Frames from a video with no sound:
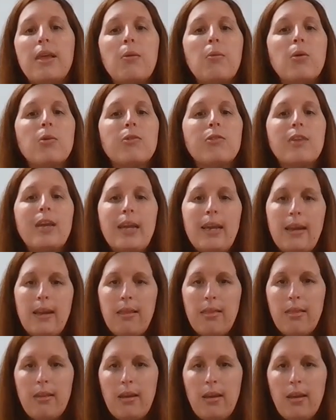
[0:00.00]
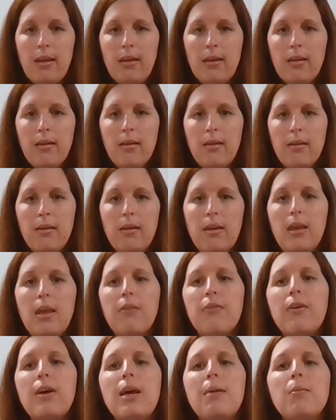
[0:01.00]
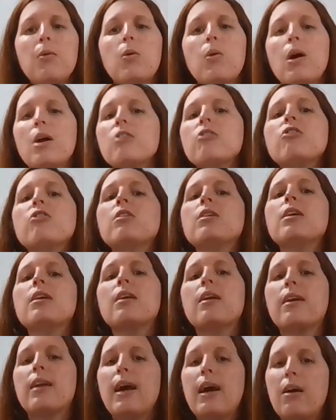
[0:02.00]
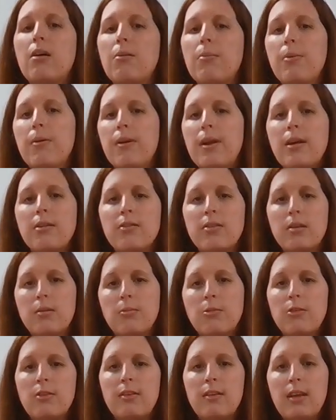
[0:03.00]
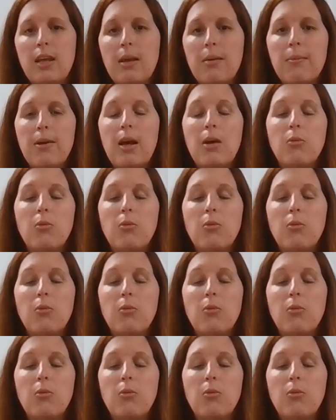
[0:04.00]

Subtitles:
they won't say anything. If I'm questioning on how to pronounce someone's name,